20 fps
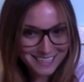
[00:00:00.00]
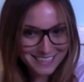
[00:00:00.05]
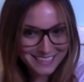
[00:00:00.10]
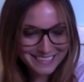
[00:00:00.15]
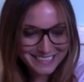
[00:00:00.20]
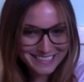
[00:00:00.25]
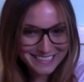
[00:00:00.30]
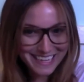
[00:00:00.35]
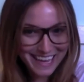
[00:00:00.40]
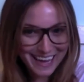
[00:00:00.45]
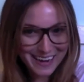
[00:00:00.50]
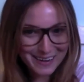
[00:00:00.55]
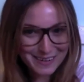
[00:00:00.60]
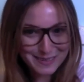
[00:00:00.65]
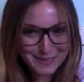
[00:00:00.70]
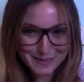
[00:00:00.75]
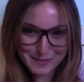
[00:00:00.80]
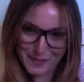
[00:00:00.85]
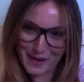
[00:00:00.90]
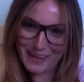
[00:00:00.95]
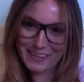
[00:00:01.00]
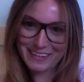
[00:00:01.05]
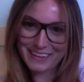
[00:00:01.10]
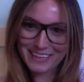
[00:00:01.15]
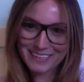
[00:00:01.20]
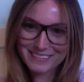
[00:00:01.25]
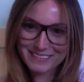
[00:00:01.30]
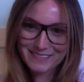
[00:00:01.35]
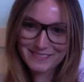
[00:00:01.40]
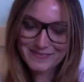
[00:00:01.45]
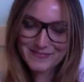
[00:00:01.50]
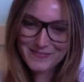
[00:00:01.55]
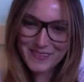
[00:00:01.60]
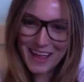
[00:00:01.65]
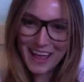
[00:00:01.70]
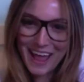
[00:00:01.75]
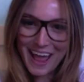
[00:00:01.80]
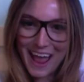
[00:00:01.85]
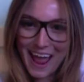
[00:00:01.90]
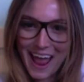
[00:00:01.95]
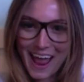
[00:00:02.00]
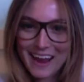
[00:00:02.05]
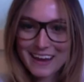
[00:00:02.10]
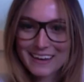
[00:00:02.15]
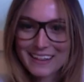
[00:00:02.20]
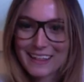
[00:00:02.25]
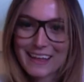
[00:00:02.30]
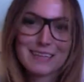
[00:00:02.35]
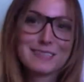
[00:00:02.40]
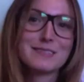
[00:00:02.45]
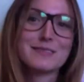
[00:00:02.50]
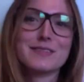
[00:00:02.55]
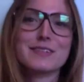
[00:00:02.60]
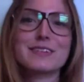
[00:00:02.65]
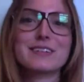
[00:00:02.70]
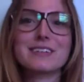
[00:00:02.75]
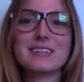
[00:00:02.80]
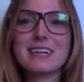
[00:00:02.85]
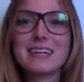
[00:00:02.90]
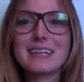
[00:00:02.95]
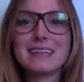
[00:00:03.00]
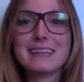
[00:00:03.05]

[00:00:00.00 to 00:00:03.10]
and are smiling. And thanks for letting me